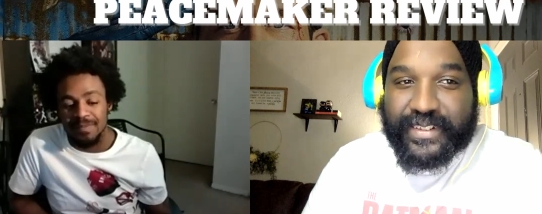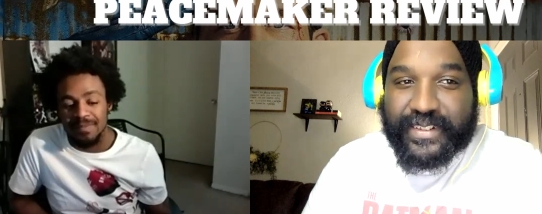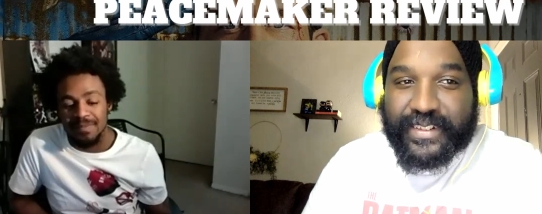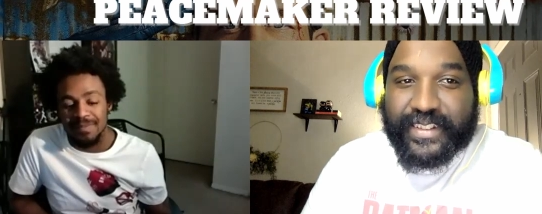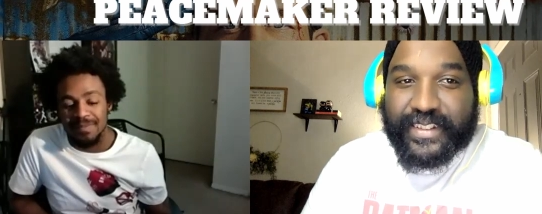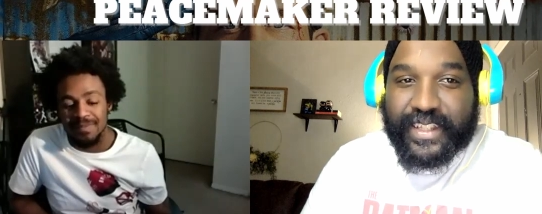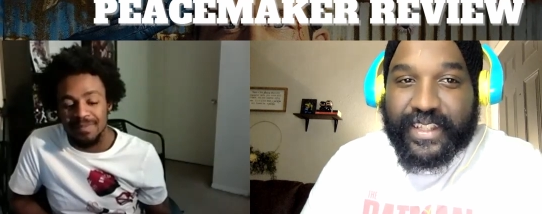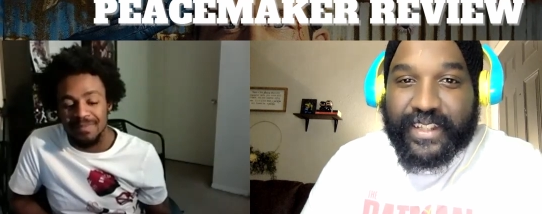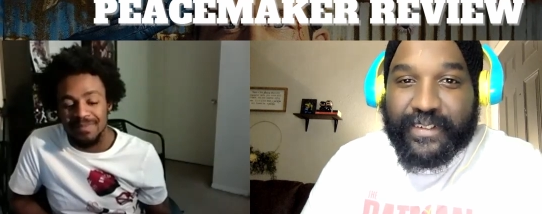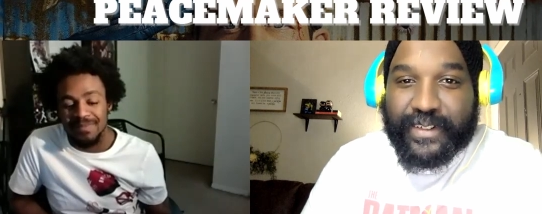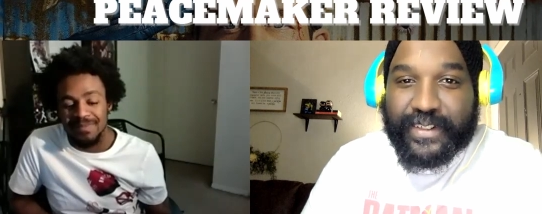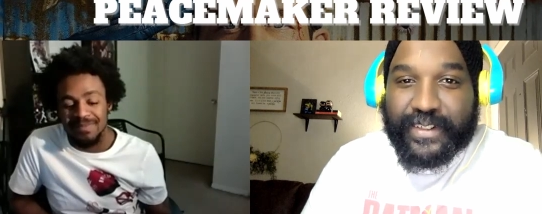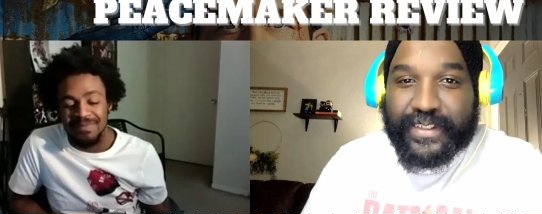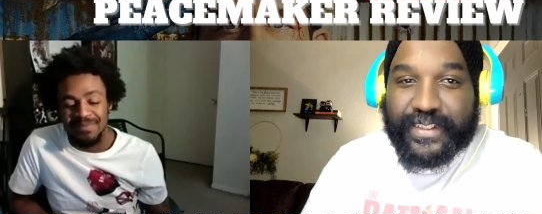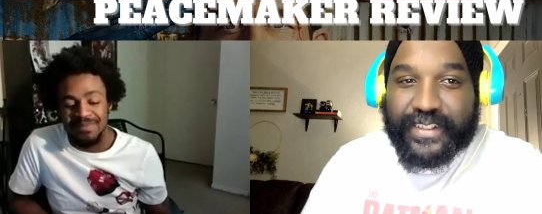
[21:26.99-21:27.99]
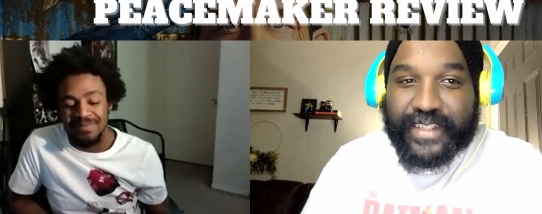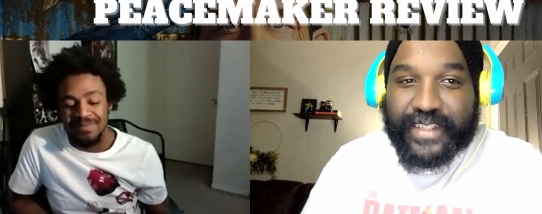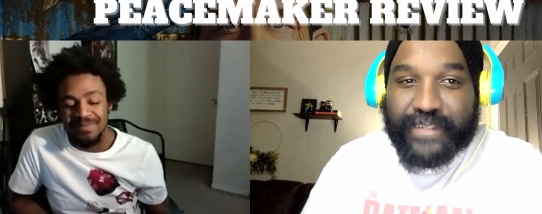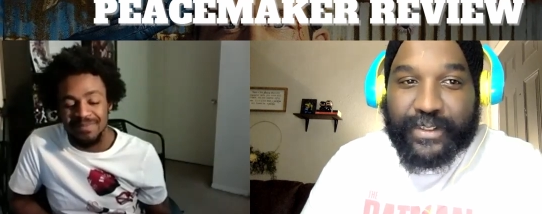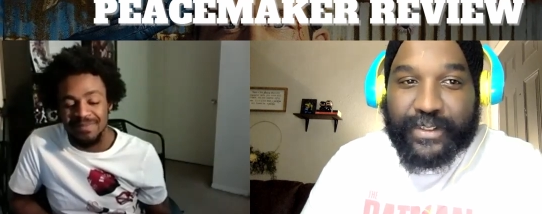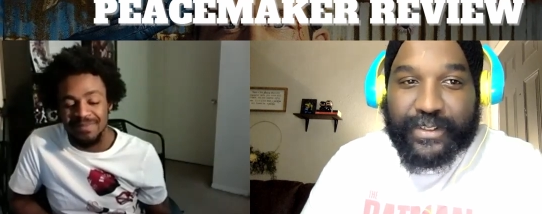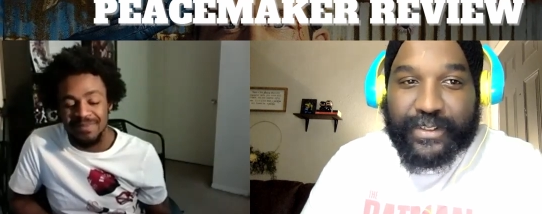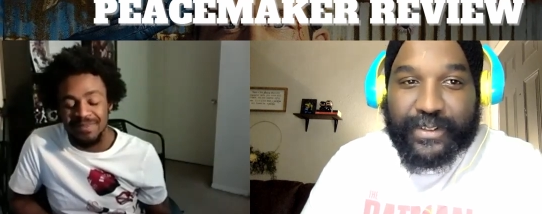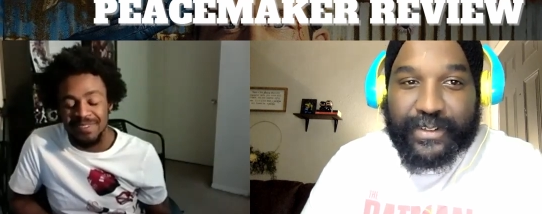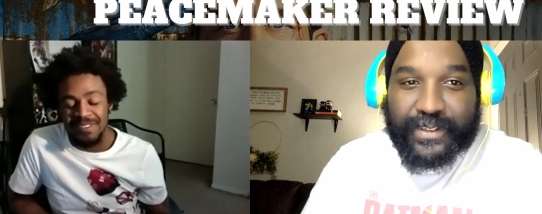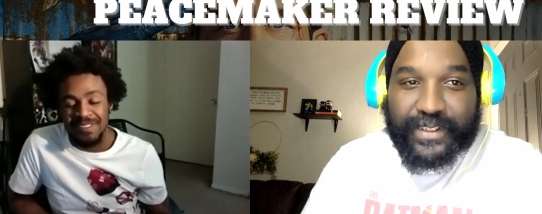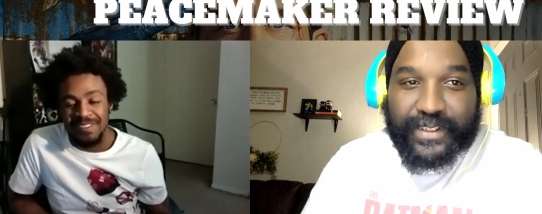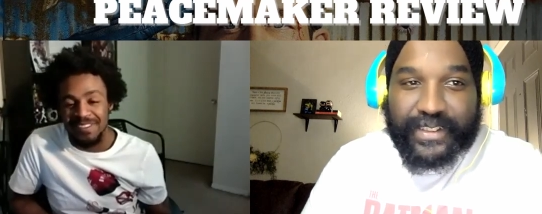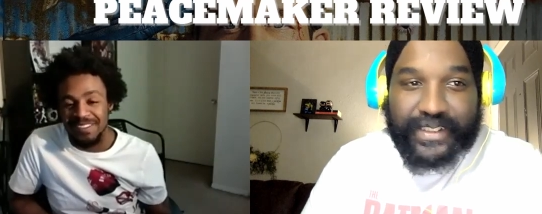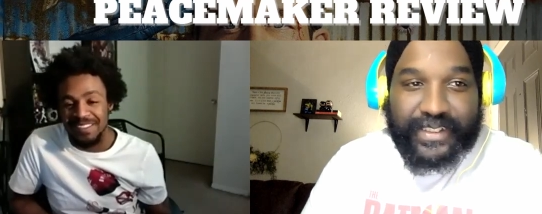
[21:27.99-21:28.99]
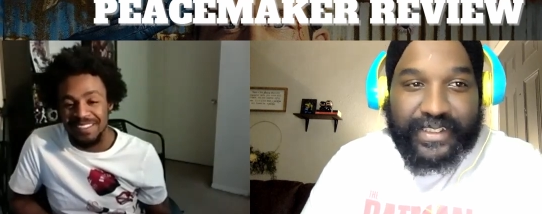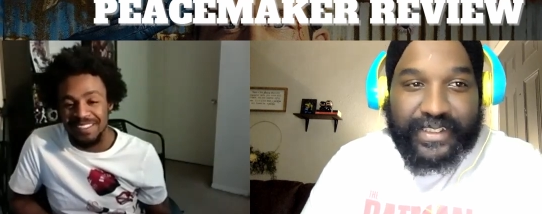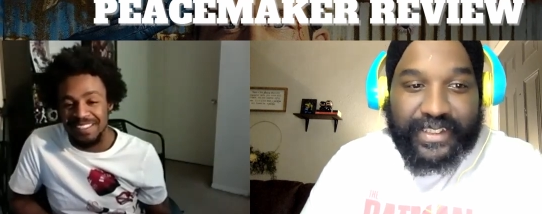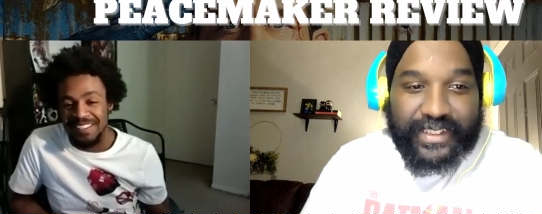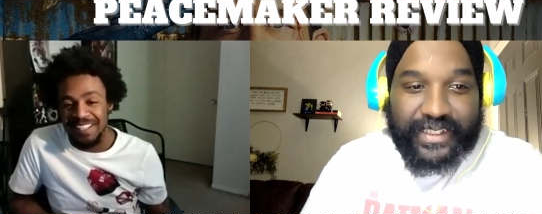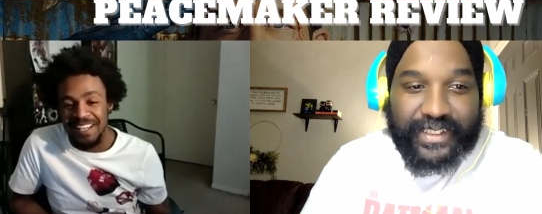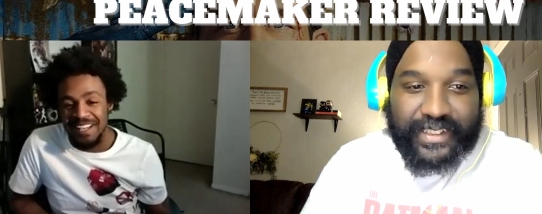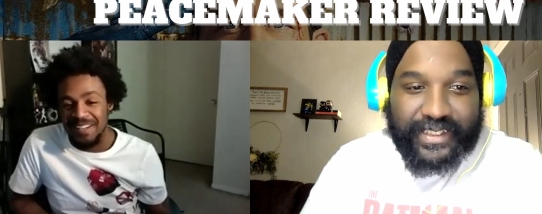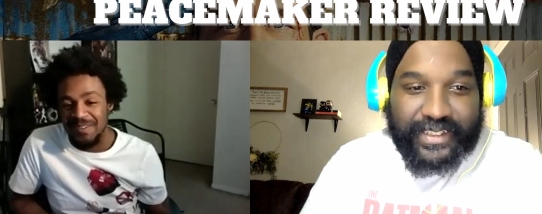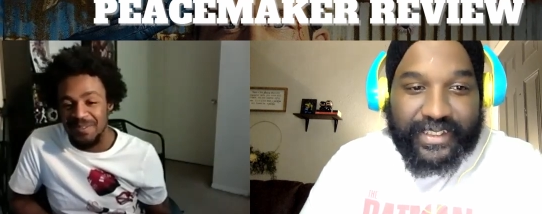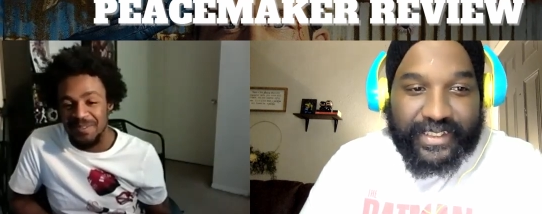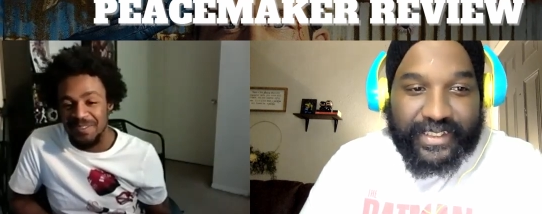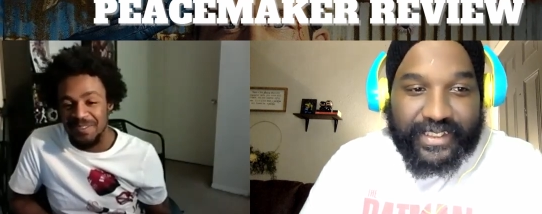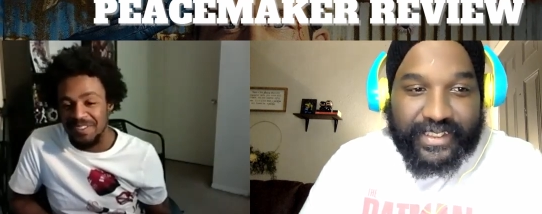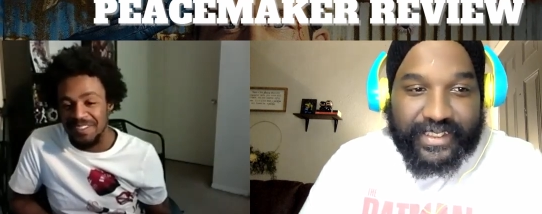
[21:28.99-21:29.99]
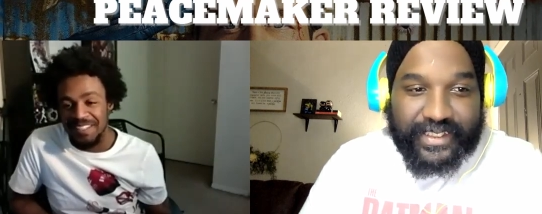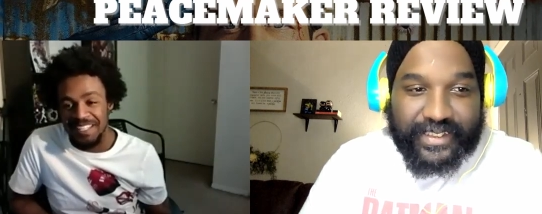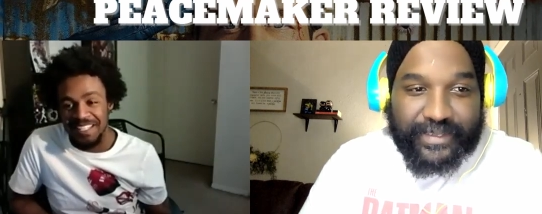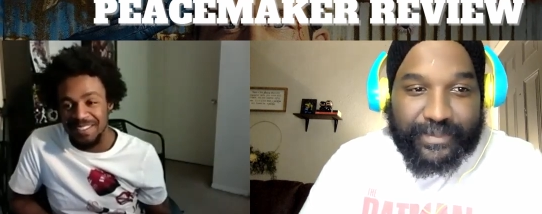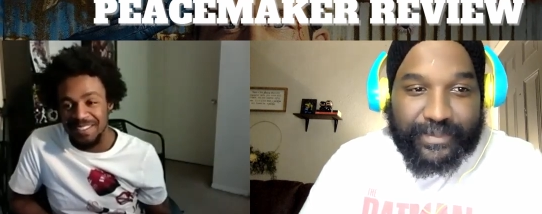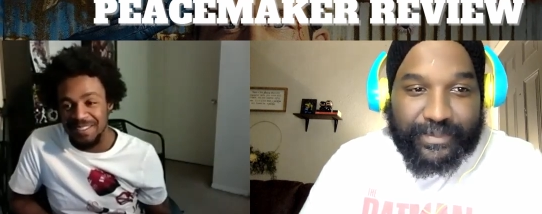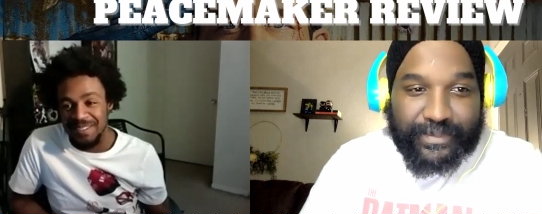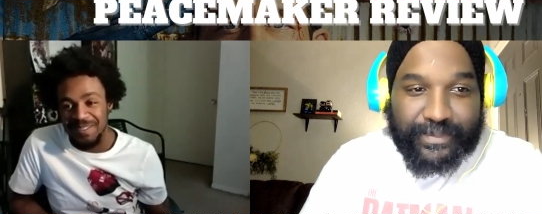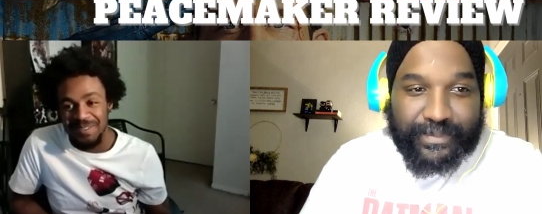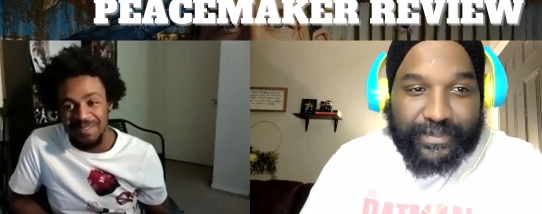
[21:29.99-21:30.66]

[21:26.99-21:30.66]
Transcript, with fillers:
Speaker 1: Is that what it is? Is that what it's called? I don't think so.